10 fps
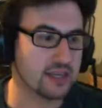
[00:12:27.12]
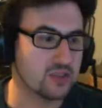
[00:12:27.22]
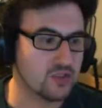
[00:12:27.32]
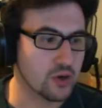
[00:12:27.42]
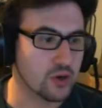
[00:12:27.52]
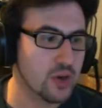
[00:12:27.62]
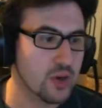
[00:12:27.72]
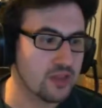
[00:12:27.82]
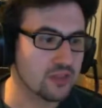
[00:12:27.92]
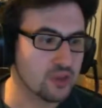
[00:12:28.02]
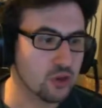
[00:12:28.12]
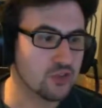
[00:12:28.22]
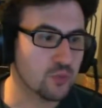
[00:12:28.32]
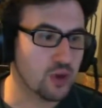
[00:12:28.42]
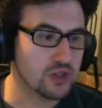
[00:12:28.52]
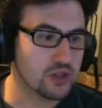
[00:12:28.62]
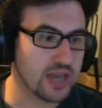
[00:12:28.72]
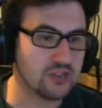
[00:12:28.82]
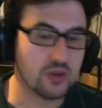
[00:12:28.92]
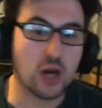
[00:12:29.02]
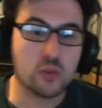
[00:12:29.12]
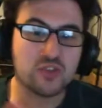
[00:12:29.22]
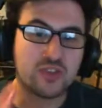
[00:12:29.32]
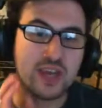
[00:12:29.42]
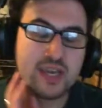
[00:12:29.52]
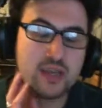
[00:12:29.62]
Exactly. So there's a lot of work that you can do.